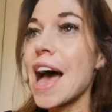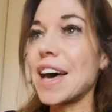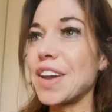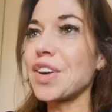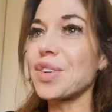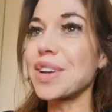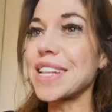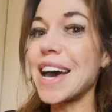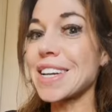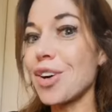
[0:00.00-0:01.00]
And not only
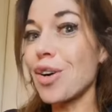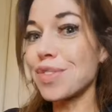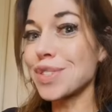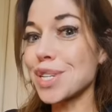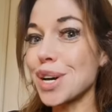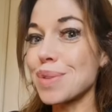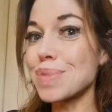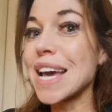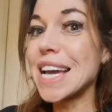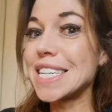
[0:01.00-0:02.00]
that,
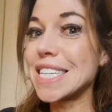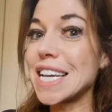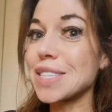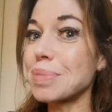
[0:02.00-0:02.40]
oftentimes it takes